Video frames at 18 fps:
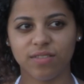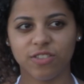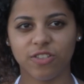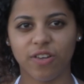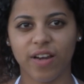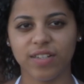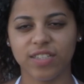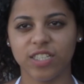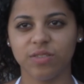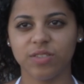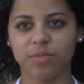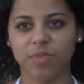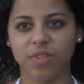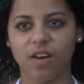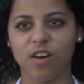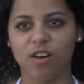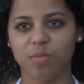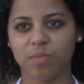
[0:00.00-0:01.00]
trying, she was
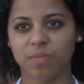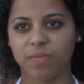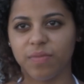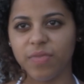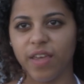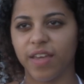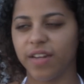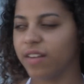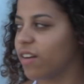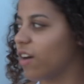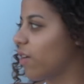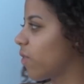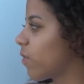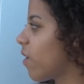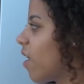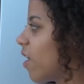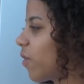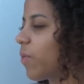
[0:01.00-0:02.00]
um, hitting our
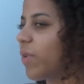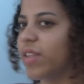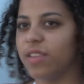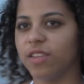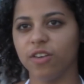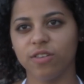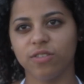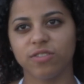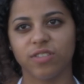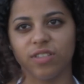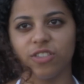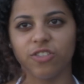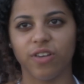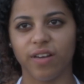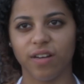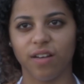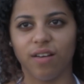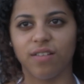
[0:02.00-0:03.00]
car windows and
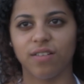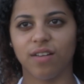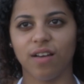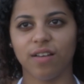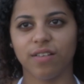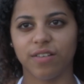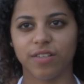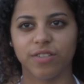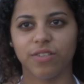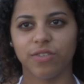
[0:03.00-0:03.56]
trying to unlock our